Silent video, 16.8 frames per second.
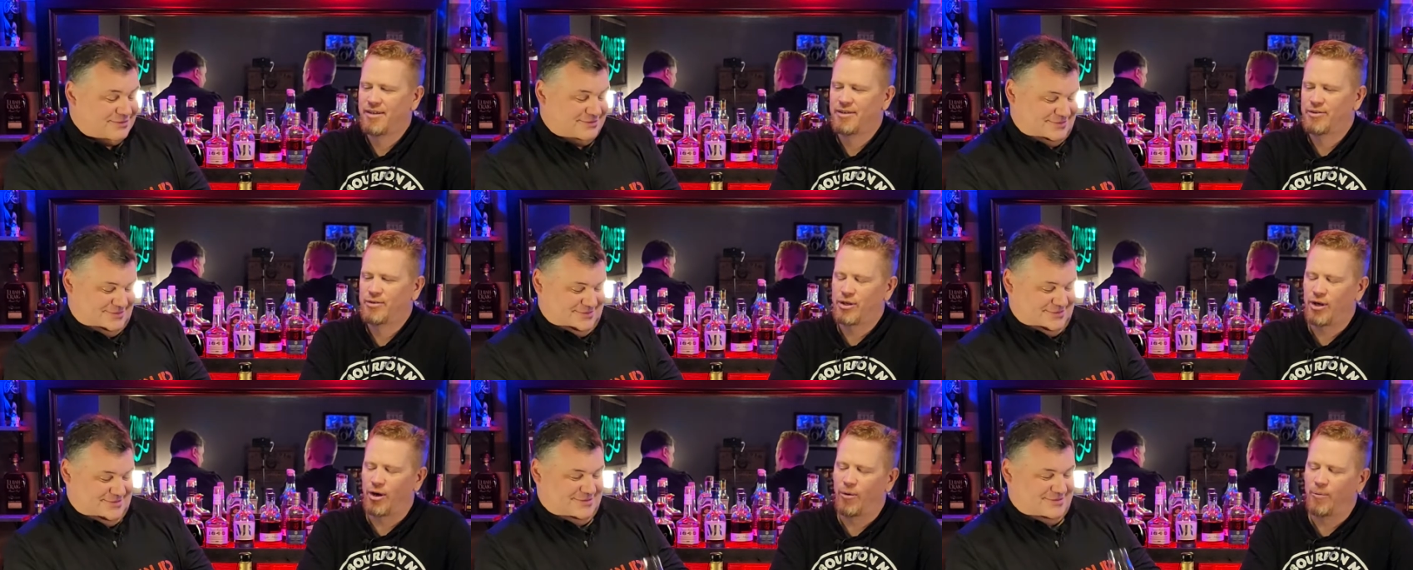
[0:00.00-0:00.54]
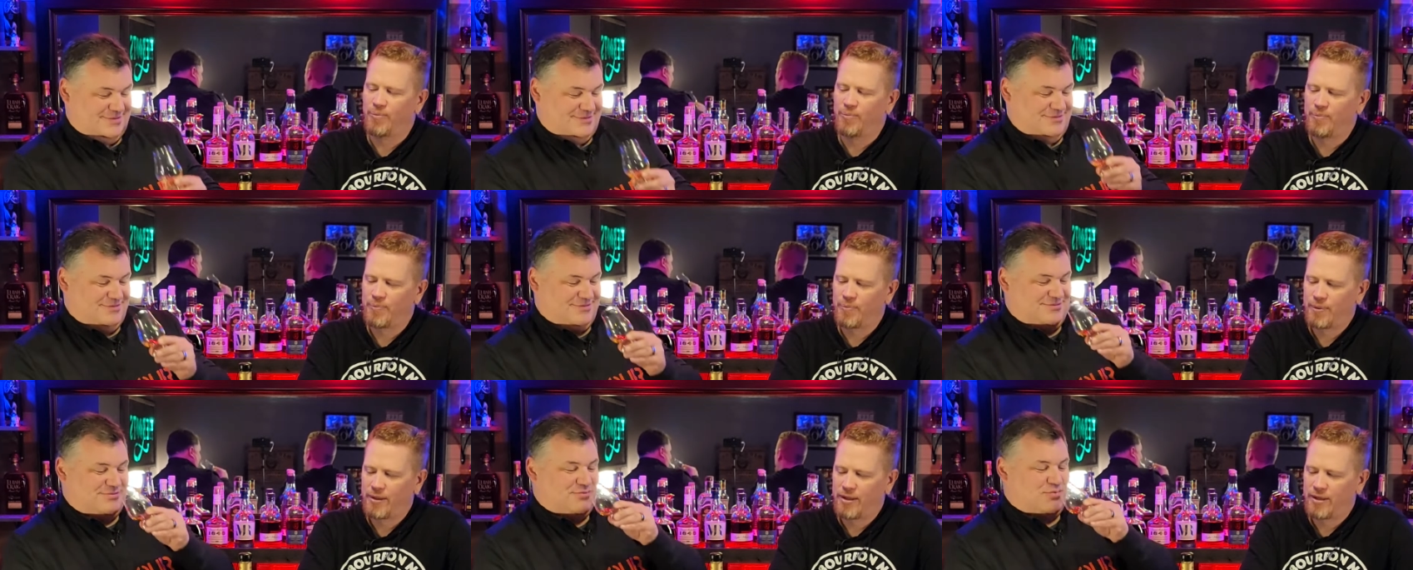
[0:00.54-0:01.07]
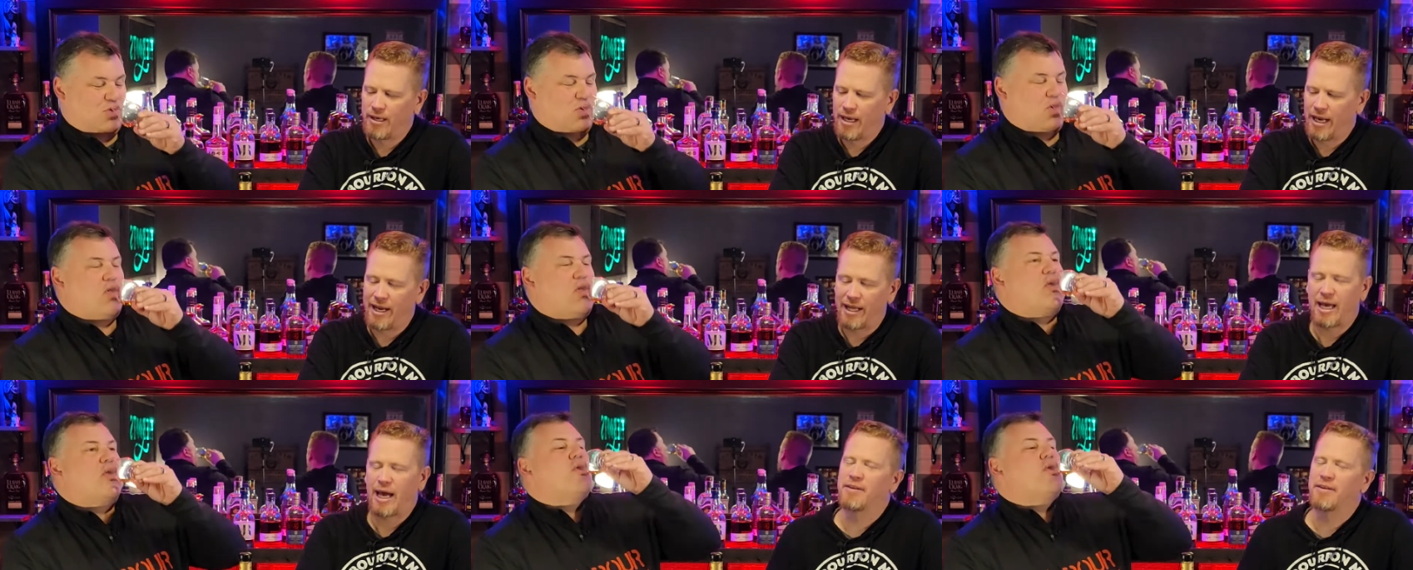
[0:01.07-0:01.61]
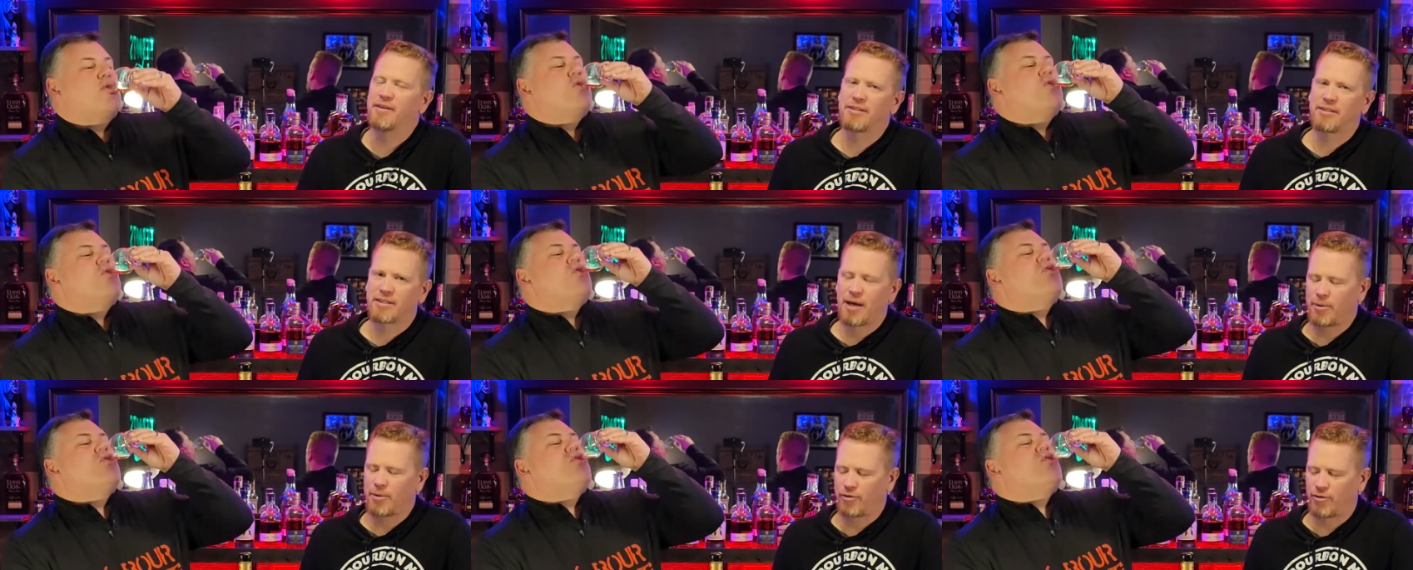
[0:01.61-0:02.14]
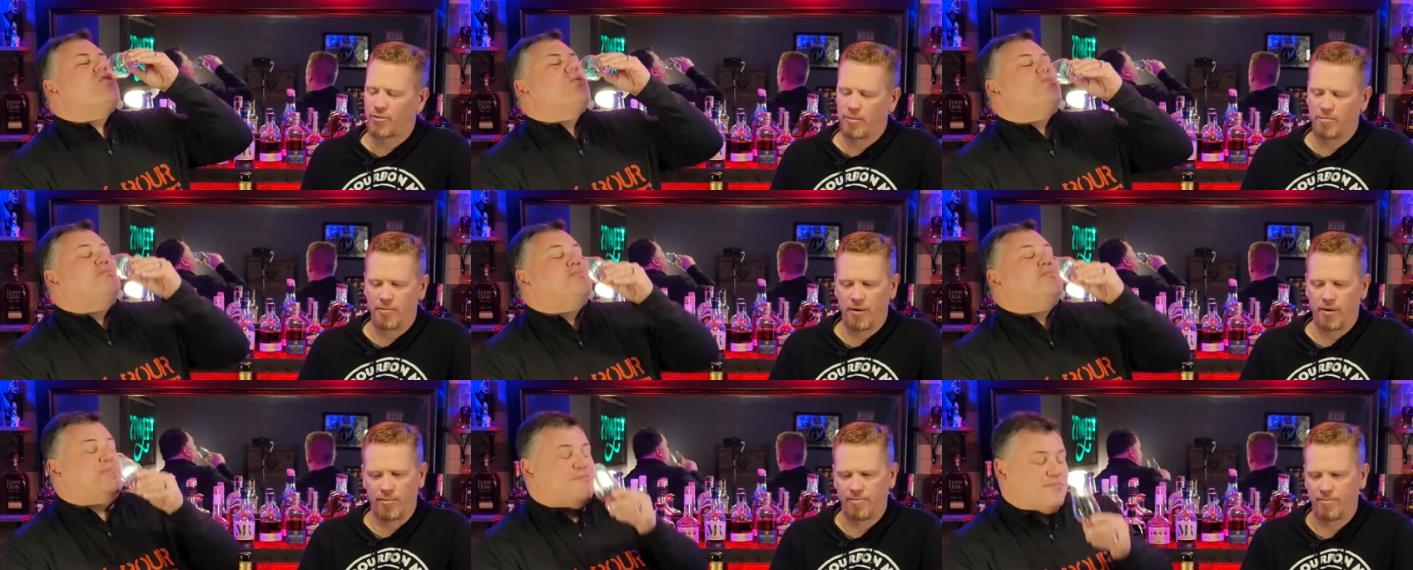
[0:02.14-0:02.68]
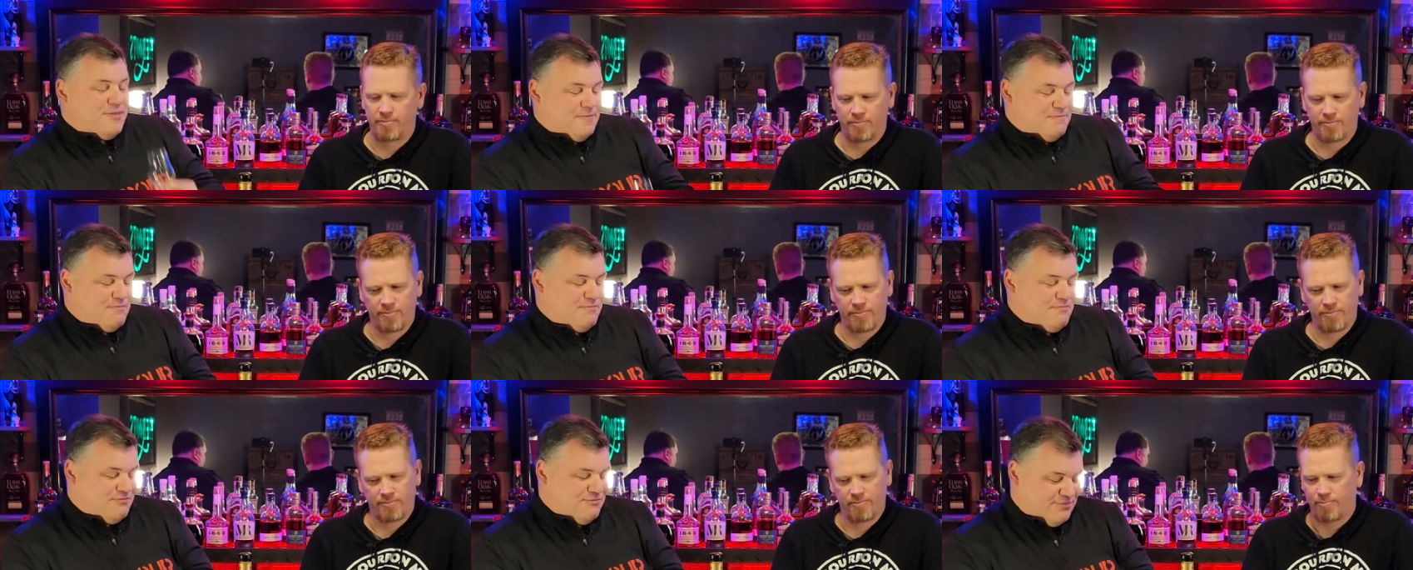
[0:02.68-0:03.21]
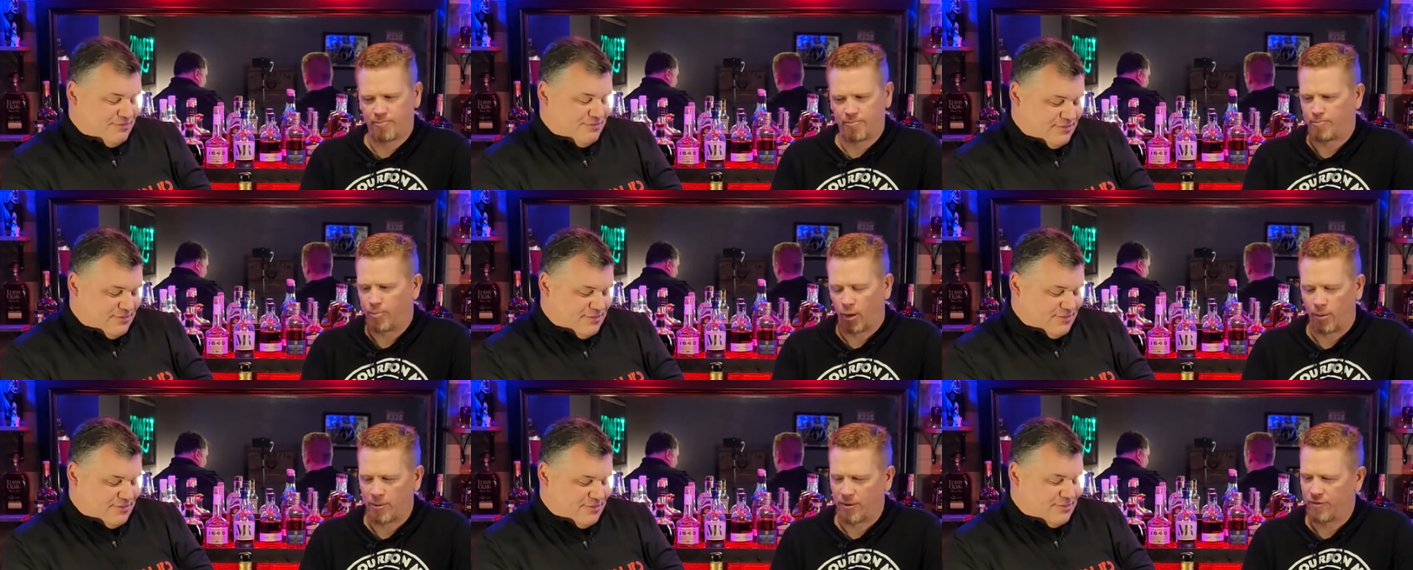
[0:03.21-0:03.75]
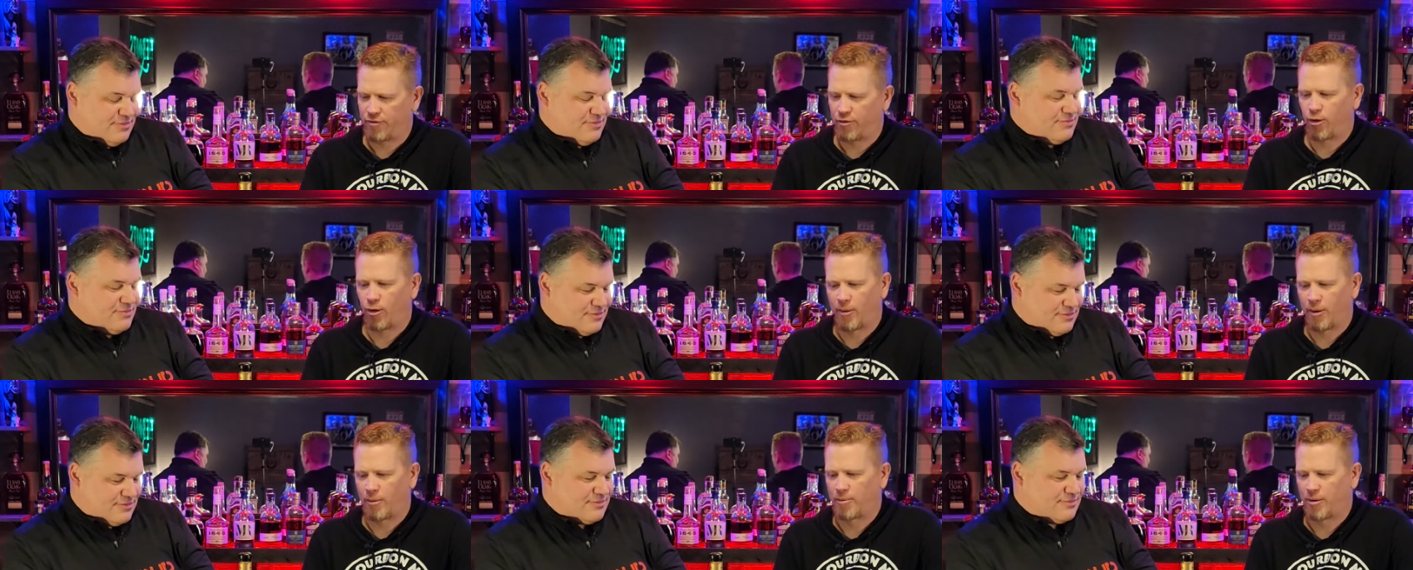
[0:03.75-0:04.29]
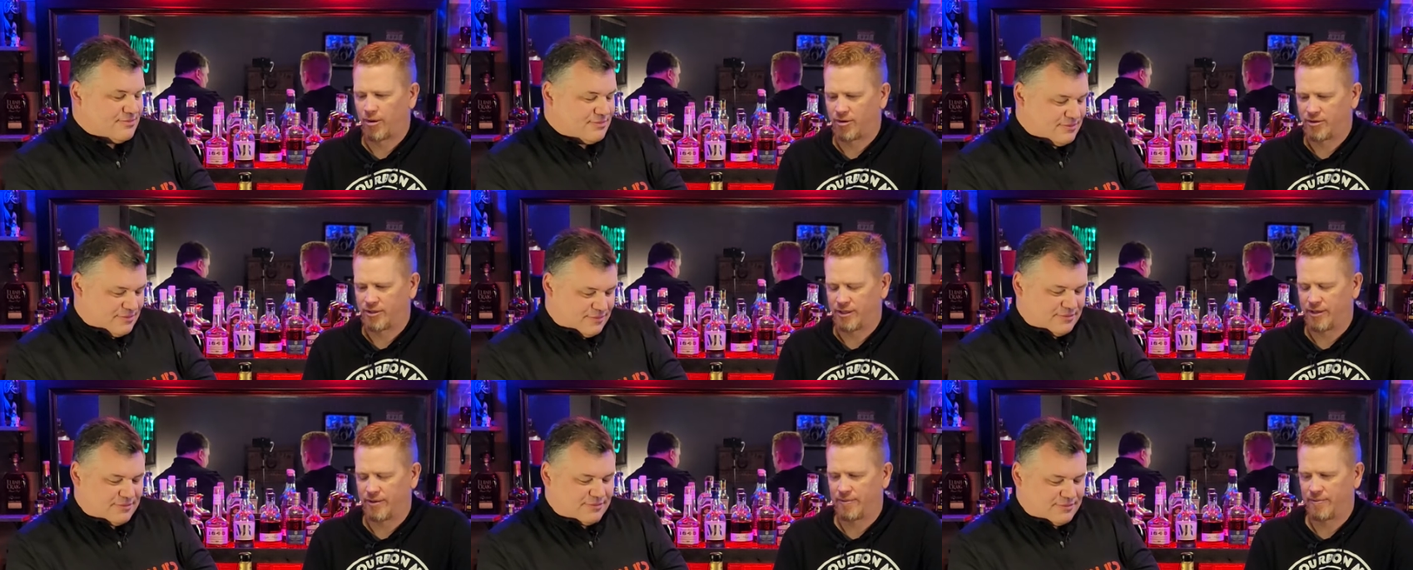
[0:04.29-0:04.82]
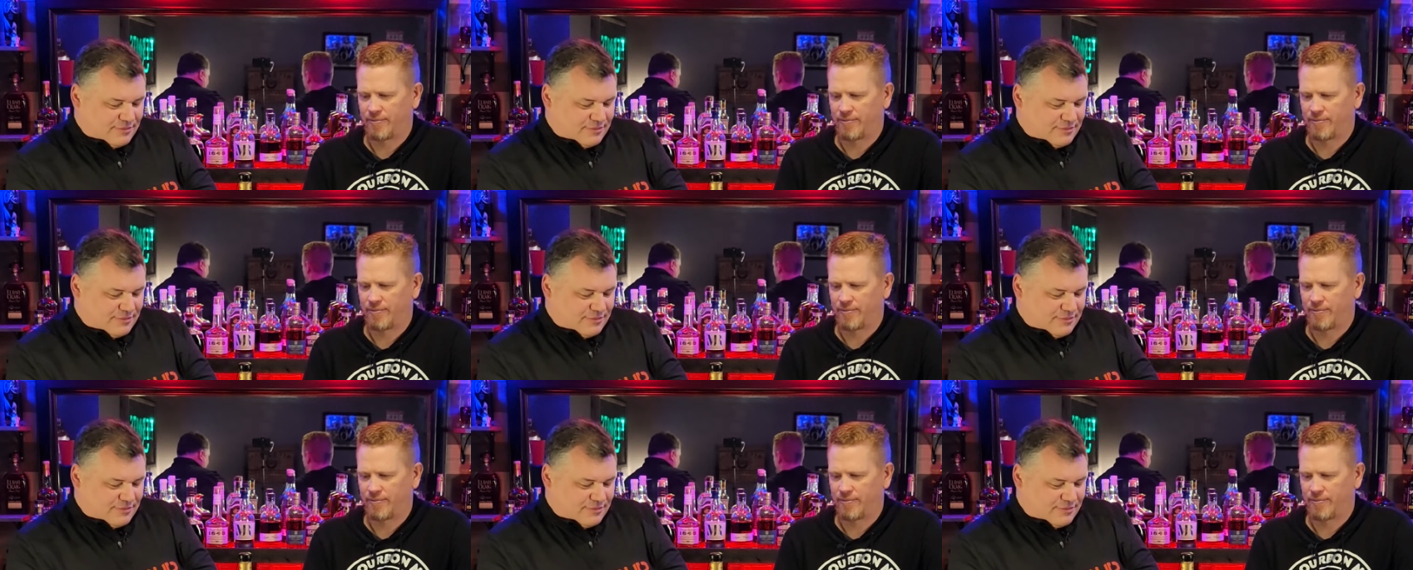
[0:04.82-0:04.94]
Speaker 1: So, and again, this is coming from a, a bourbon forward person.